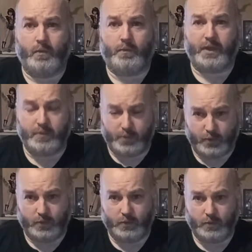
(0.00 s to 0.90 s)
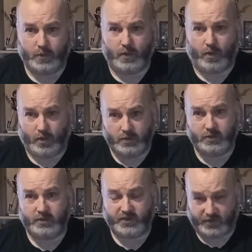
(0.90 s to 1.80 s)
people
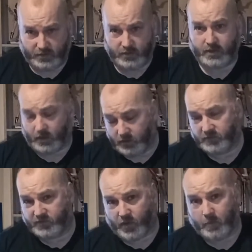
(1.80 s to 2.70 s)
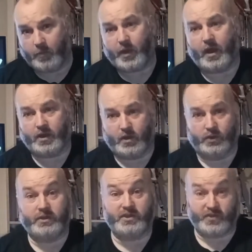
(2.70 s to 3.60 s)
on the cult of Trump are
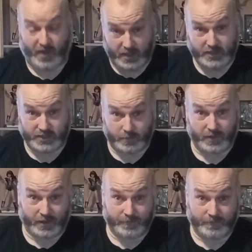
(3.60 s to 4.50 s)
going to try something.